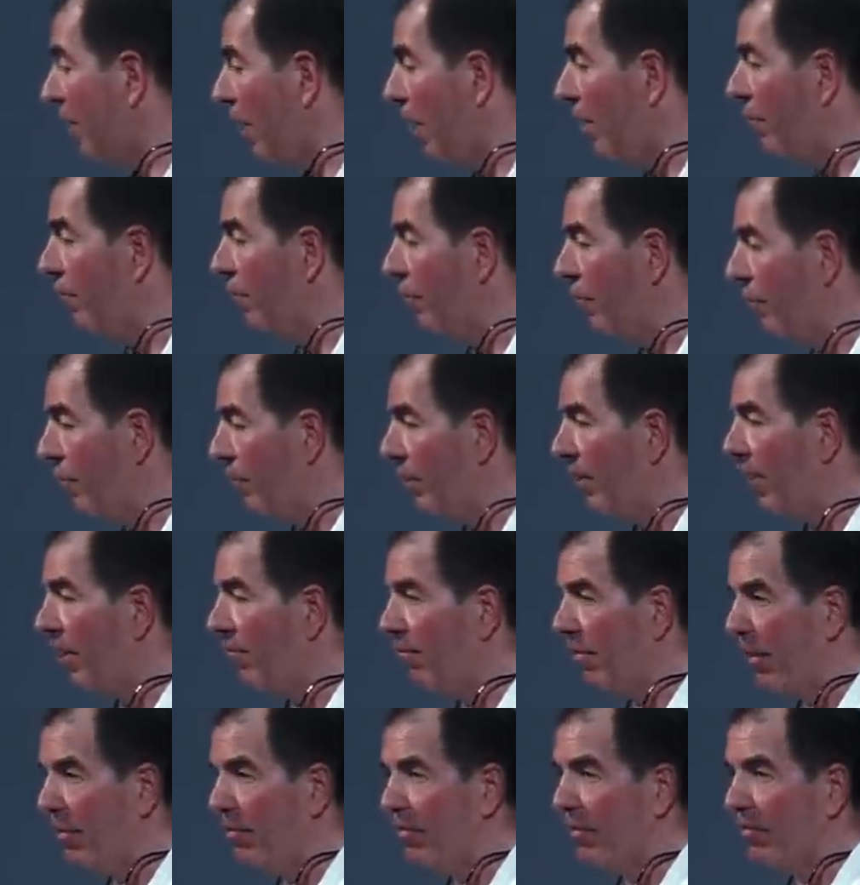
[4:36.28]
a conference where
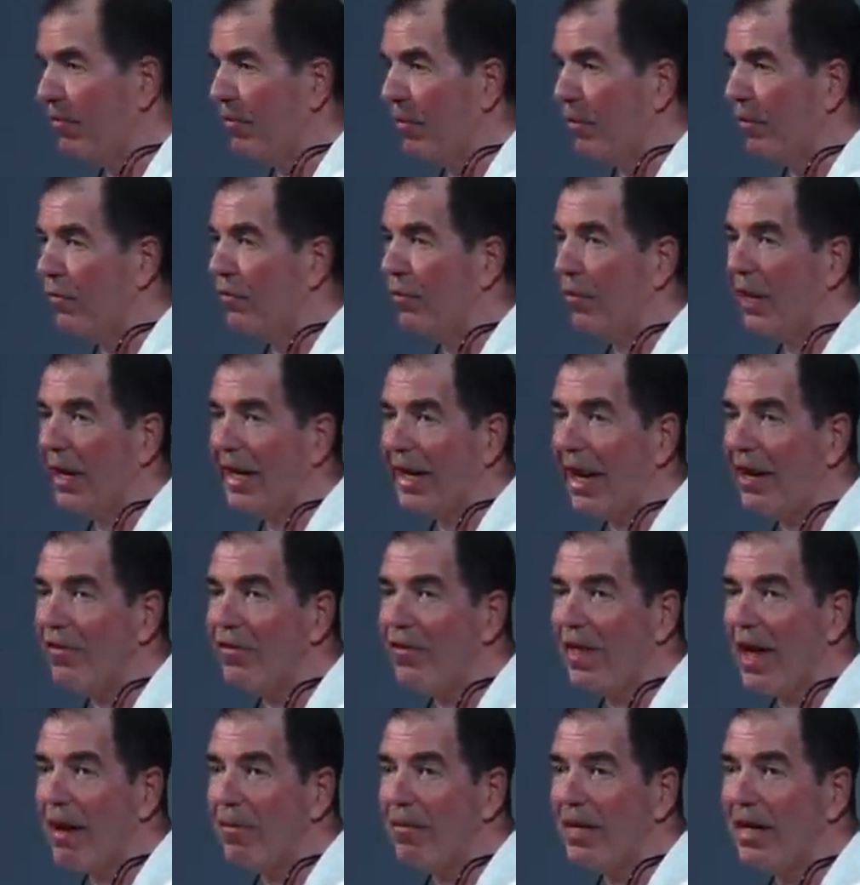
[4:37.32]
they've been before. So I
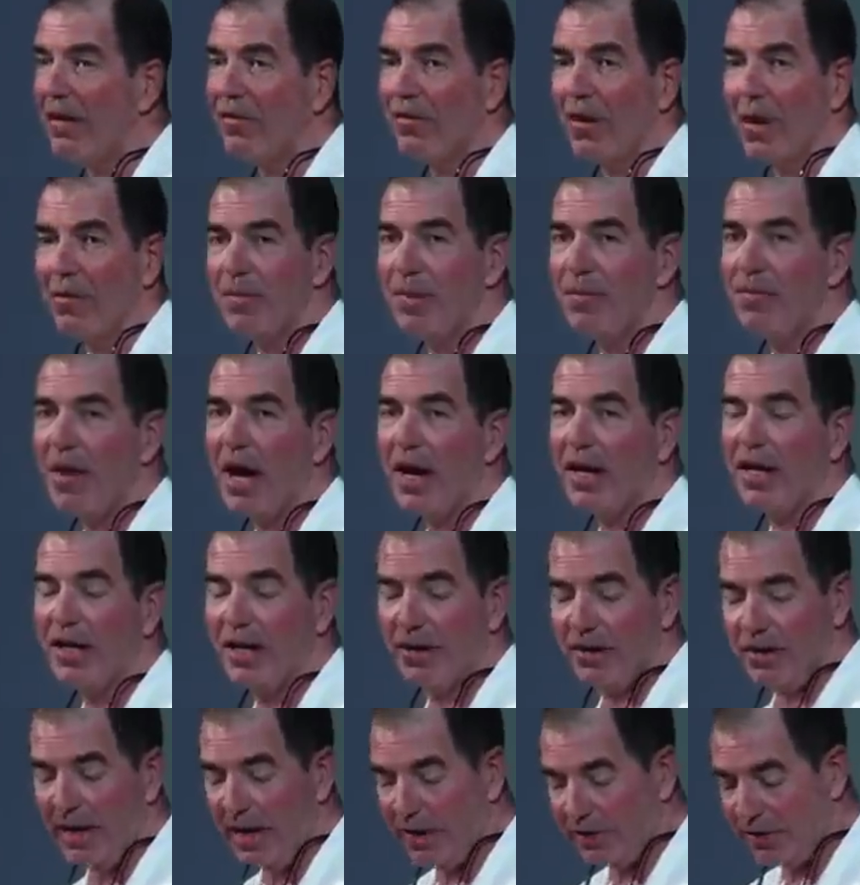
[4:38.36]
guess that means I'll be back
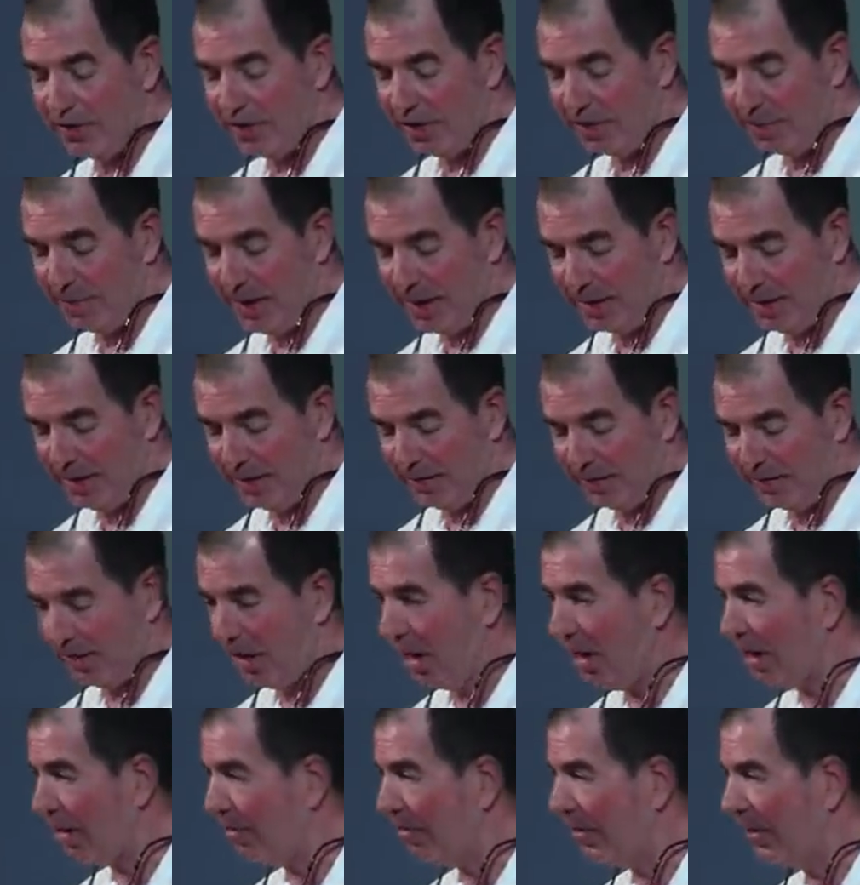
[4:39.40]
here next year about this
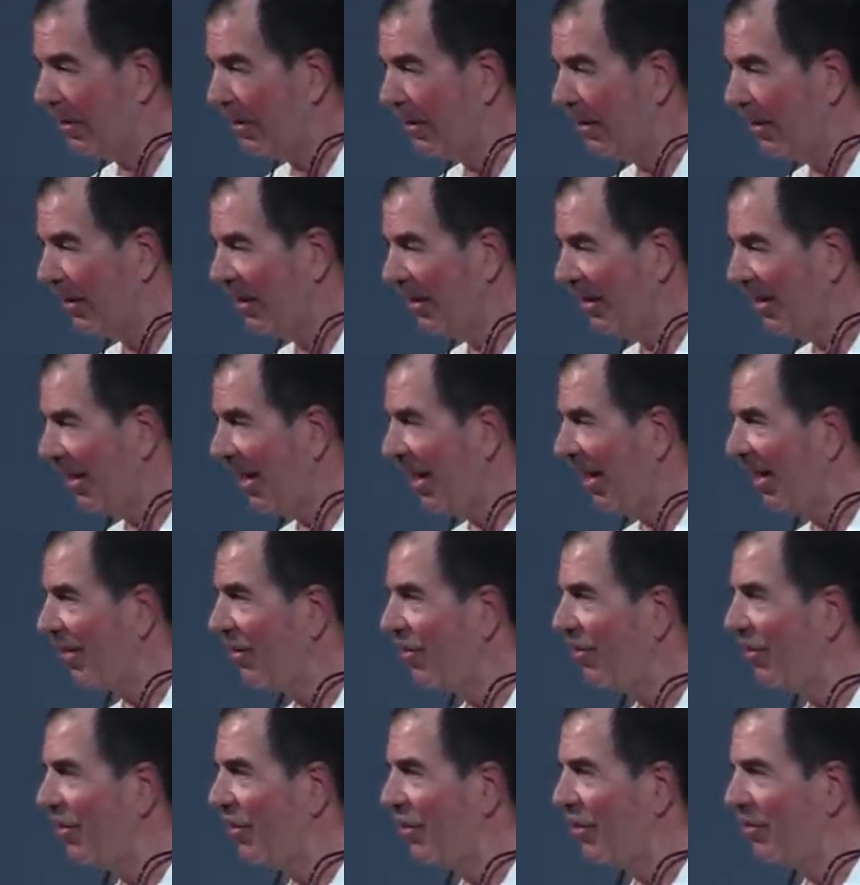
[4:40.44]
time. Yeah, I,
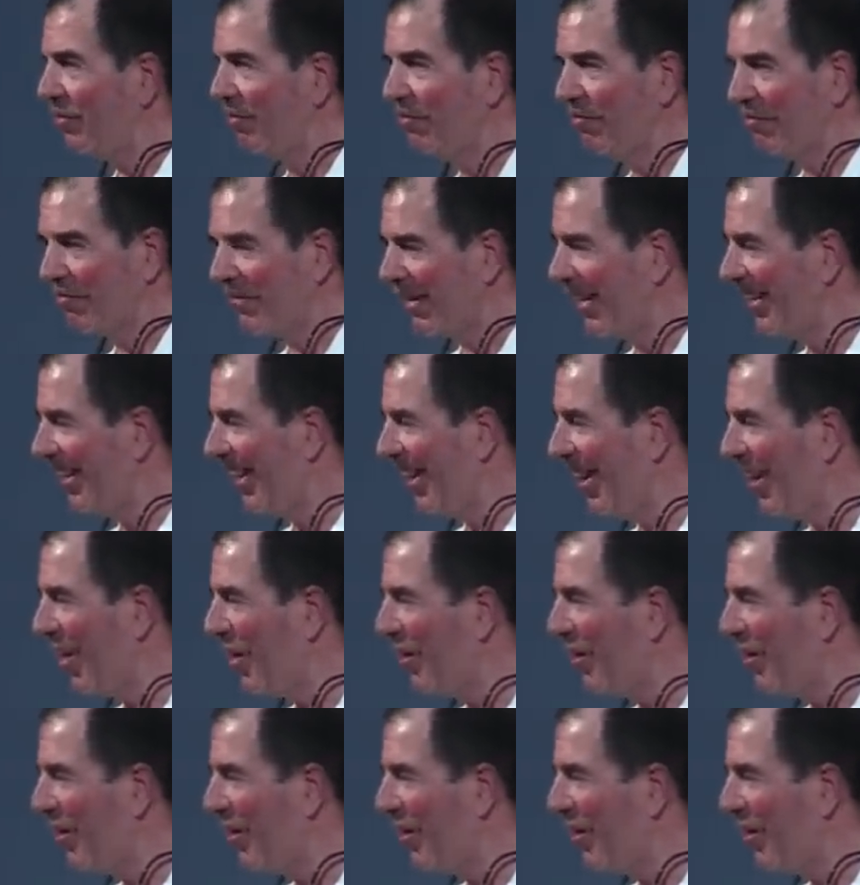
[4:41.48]
assume. I, hope so, right.